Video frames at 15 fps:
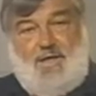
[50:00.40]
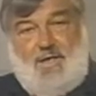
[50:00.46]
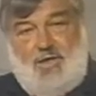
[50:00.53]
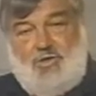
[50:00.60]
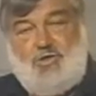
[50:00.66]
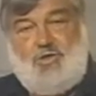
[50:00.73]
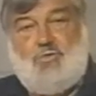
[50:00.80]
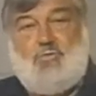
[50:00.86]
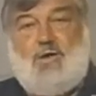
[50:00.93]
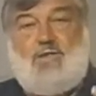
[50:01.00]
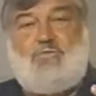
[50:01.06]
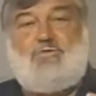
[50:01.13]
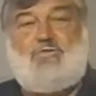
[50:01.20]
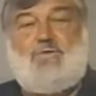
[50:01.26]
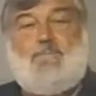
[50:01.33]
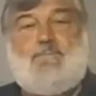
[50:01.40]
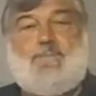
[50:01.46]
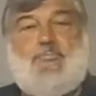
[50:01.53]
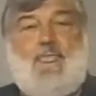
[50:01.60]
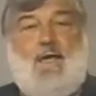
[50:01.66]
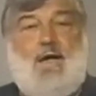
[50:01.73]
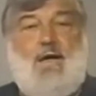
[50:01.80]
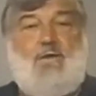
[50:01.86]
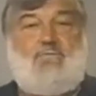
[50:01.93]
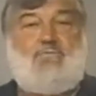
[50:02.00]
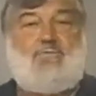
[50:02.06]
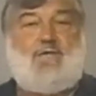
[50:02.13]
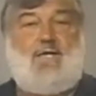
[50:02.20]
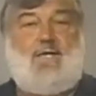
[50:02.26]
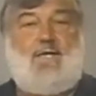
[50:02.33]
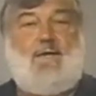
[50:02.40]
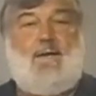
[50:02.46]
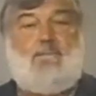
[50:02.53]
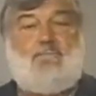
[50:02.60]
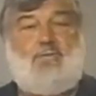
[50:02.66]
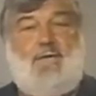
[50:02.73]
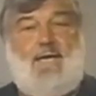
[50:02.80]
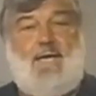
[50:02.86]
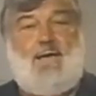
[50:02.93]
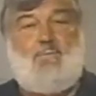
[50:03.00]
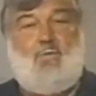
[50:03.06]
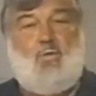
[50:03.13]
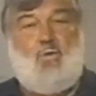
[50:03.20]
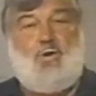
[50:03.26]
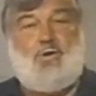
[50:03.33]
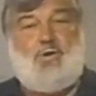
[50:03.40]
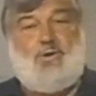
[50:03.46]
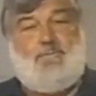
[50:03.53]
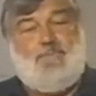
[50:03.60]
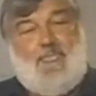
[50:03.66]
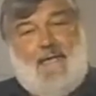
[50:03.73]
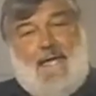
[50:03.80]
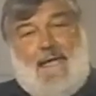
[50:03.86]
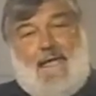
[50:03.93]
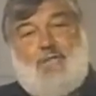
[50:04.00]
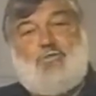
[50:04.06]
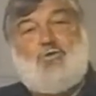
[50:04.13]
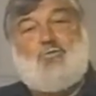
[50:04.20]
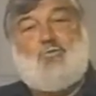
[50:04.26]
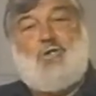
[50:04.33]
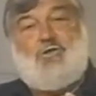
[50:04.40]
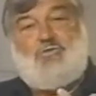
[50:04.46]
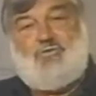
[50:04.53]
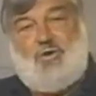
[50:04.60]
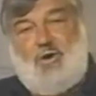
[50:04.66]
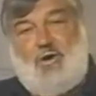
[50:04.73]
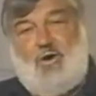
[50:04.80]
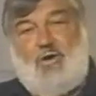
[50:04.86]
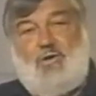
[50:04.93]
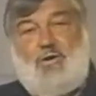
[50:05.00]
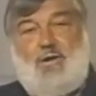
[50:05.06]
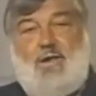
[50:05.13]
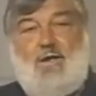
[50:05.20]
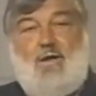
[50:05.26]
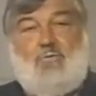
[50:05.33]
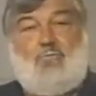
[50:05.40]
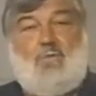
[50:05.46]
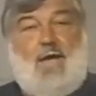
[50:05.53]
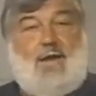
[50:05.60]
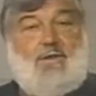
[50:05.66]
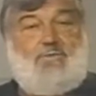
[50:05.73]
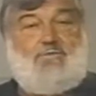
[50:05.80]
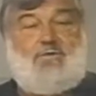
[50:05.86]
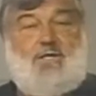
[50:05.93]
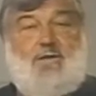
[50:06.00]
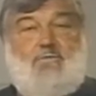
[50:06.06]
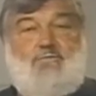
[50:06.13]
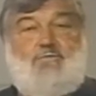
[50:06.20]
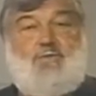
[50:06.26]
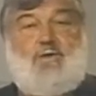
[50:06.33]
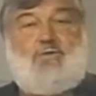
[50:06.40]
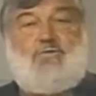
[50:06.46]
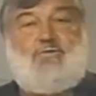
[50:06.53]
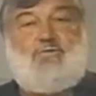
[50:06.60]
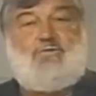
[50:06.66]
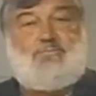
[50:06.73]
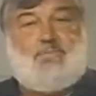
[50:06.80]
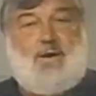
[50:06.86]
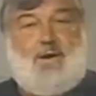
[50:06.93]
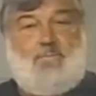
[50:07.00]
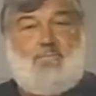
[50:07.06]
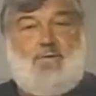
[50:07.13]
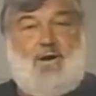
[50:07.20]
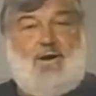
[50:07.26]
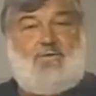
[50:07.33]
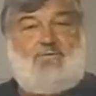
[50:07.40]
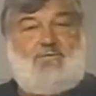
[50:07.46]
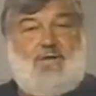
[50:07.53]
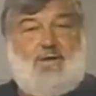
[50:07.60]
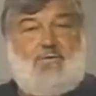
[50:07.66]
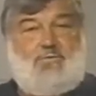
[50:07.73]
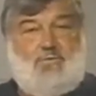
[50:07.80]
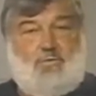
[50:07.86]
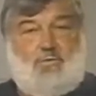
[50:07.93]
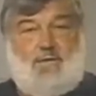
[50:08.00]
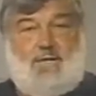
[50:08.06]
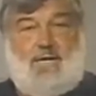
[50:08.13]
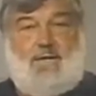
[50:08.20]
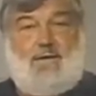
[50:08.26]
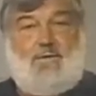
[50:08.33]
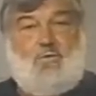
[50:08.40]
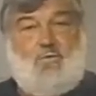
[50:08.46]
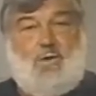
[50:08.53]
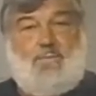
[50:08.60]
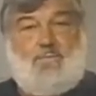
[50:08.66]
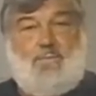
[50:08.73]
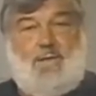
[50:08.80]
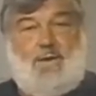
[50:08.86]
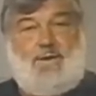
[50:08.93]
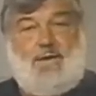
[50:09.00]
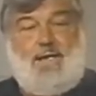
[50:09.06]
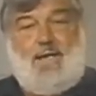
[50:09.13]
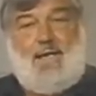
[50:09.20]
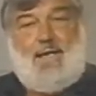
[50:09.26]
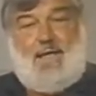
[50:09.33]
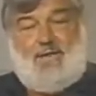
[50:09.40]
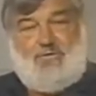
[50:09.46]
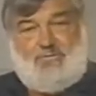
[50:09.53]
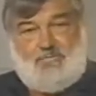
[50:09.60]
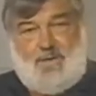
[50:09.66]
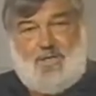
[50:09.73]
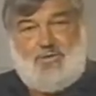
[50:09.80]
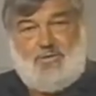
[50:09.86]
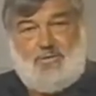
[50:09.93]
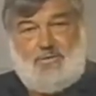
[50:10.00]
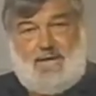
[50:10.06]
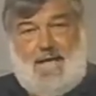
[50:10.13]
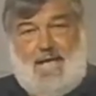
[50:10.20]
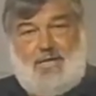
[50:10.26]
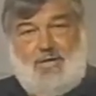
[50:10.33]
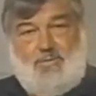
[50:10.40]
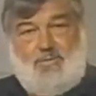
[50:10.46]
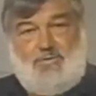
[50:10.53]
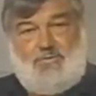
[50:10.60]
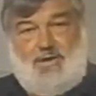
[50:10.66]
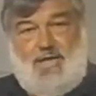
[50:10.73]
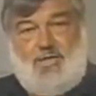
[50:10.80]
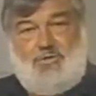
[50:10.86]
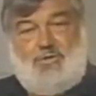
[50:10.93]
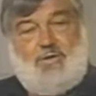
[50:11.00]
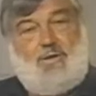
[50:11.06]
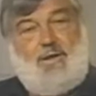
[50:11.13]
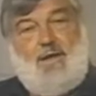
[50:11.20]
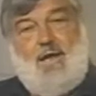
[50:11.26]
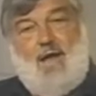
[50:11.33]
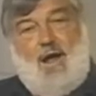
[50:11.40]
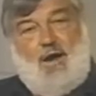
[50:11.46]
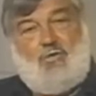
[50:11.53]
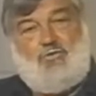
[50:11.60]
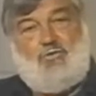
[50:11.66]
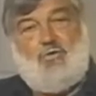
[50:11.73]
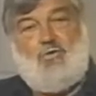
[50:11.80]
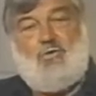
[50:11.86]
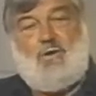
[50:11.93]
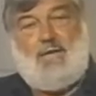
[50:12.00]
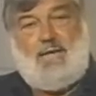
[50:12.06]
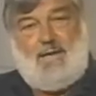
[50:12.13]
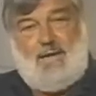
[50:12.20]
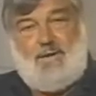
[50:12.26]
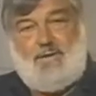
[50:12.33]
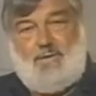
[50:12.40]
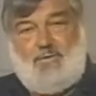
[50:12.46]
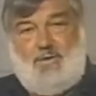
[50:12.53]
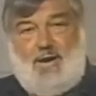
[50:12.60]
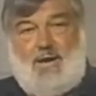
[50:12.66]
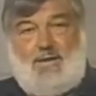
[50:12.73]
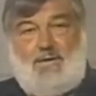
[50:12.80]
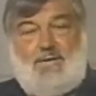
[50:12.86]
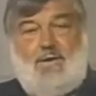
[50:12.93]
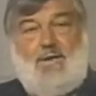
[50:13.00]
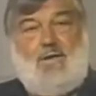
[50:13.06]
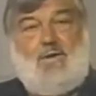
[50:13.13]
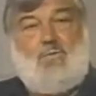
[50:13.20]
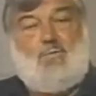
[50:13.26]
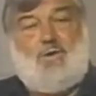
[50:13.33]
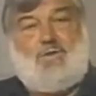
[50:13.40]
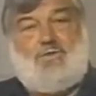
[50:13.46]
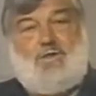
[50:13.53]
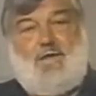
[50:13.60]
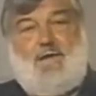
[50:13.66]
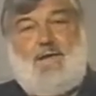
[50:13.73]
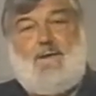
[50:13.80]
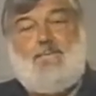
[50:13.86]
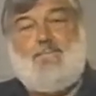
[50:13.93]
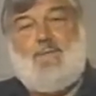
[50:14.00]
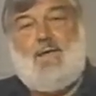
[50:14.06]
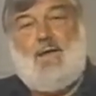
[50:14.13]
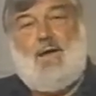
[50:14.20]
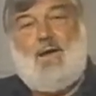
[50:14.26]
the issuance of the PM order and the return relative to spare parts and tooling, equipment, and special documentation are totally integrated with the